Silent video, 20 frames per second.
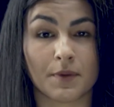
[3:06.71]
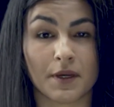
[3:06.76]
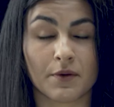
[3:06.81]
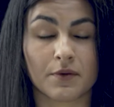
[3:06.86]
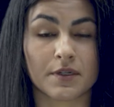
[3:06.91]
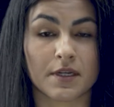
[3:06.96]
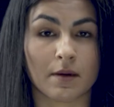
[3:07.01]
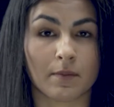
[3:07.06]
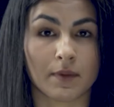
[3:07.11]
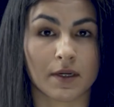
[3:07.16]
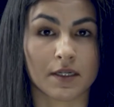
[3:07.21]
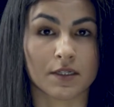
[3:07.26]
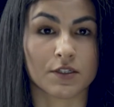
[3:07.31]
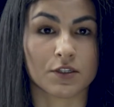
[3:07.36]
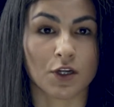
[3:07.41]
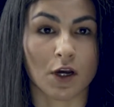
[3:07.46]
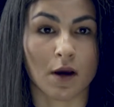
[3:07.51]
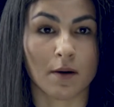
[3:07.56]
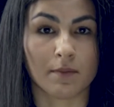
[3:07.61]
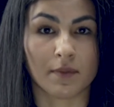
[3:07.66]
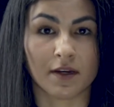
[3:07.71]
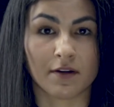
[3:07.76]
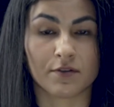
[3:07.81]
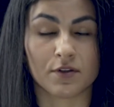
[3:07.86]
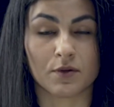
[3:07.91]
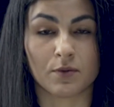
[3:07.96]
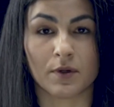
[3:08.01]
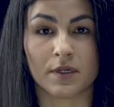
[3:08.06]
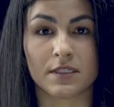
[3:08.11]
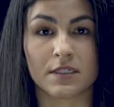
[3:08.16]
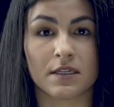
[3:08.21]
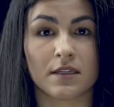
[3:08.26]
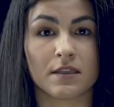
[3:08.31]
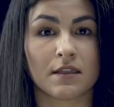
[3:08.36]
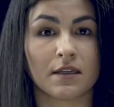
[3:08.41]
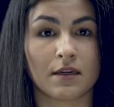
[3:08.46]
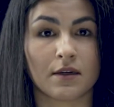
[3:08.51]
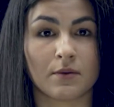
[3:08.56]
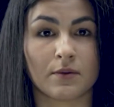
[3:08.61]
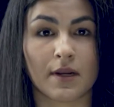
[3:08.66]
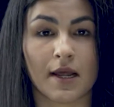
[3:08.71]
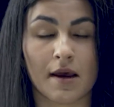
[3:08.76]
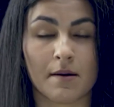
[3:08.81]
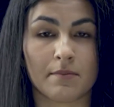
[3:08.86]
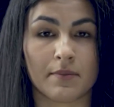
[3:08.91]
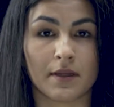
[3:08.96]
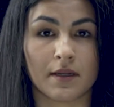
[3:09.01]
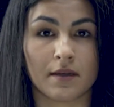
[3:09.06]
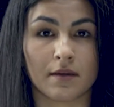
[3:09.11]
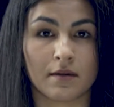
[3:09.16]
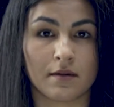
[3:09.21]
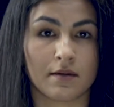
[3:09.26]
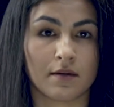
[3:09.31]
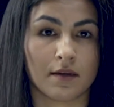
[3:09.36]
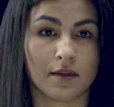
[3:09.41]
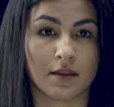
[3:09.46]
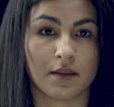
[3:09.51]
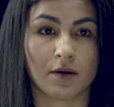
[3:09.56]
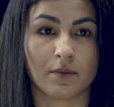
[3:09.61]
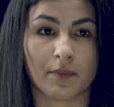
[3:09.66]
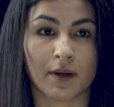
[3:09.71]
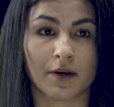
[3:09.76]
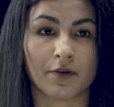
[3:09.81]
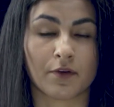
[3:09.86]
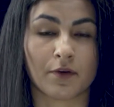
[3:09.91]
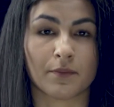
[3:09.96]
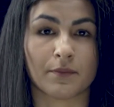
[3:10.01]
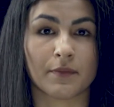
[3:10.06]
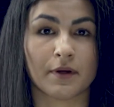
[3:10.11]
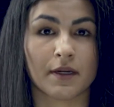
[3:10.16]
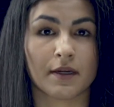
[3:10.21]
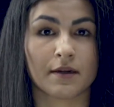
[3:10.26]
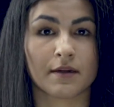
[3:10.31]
he would take me to his job, and if she wasn't, then it would happen in their bedroom.